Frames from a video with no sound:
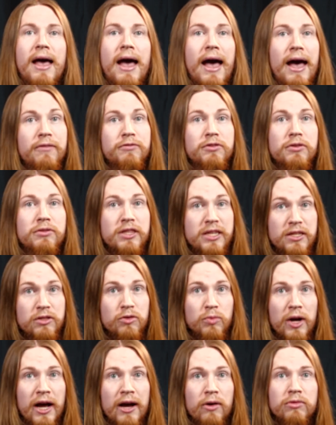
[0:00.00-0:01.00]
After
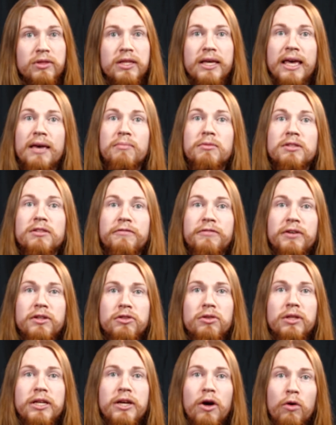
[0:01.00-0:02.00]
this round, the game is
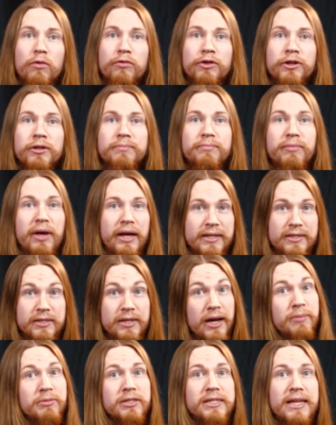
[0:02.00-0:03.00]
officially over, and it's
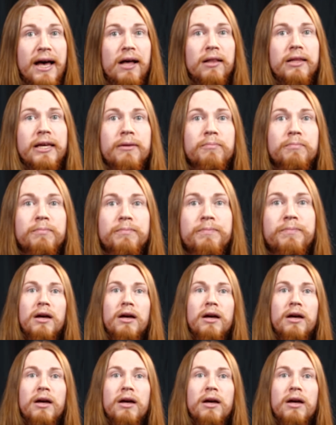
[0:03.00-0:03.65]
time to tally.